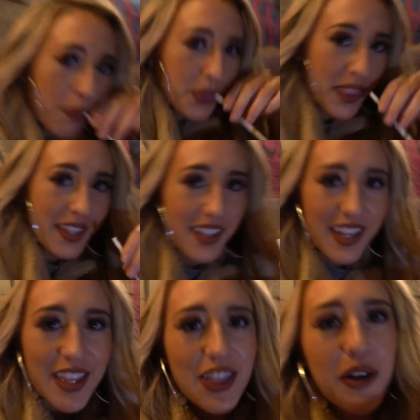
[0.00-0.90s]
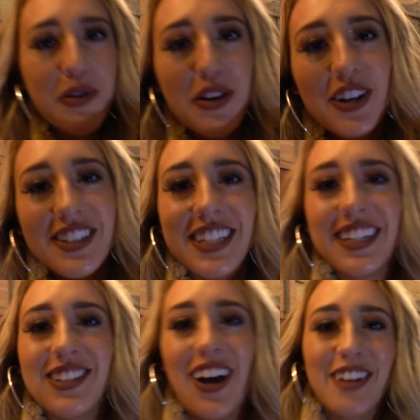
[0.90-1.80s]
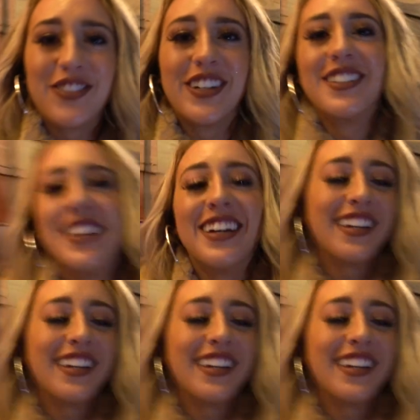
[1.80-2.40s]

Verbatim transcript: Thought we were on TikTok for a second.